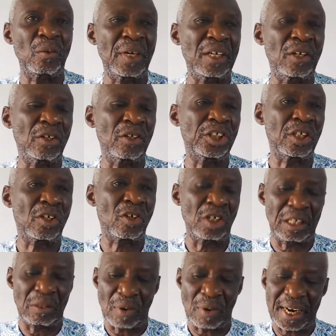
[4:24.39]
Where does it
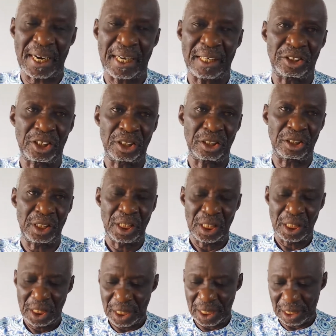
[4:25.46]
cut the y-axis?
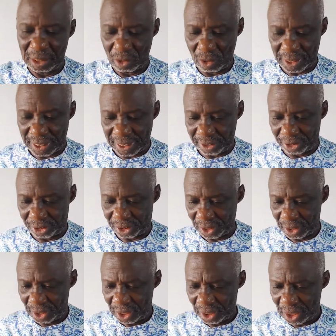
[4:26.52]
That locates
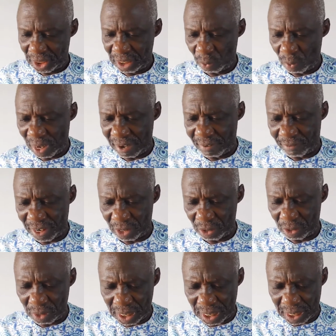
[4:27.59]
the y
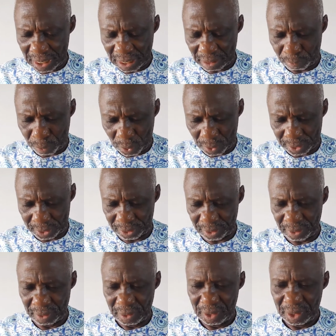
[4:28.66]
value at that point.
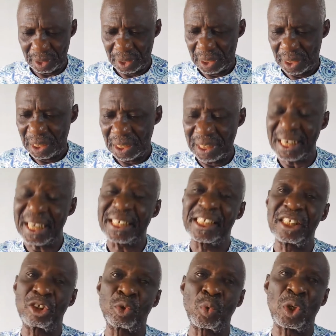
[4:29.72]
That
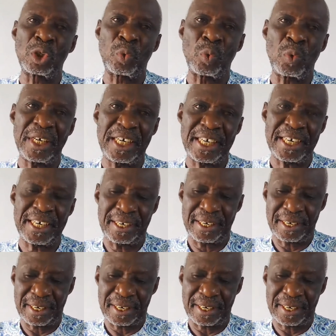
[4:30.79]
is what we did.